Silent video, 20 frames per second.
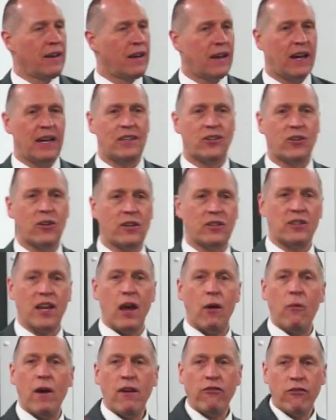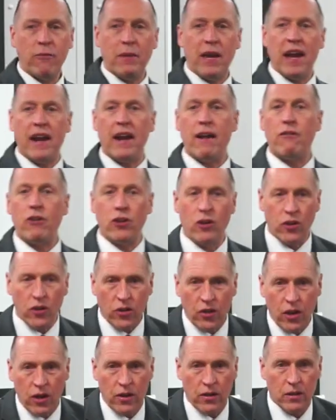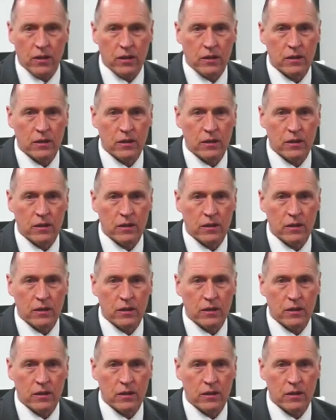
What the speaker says: And he's going to say, away from me, I never knew you.